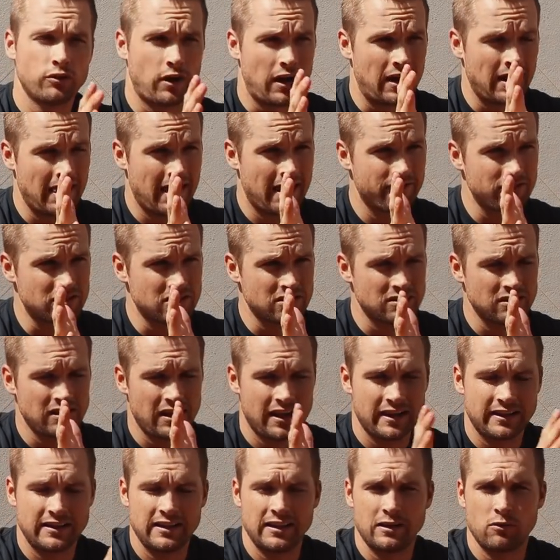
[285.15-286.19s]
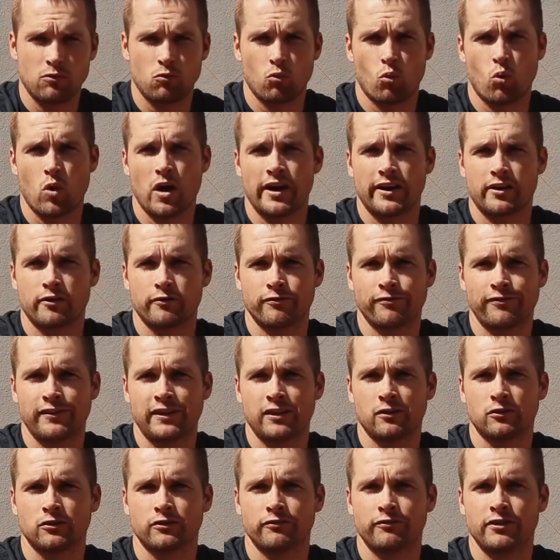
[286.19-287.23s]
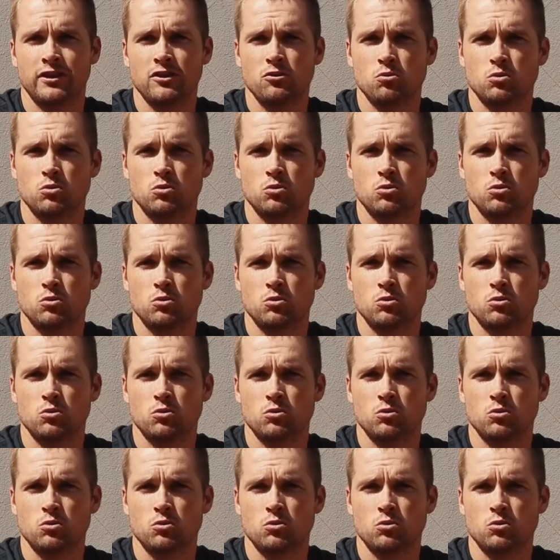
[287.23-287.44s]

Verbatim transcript: I'll have a slightly wider field of view,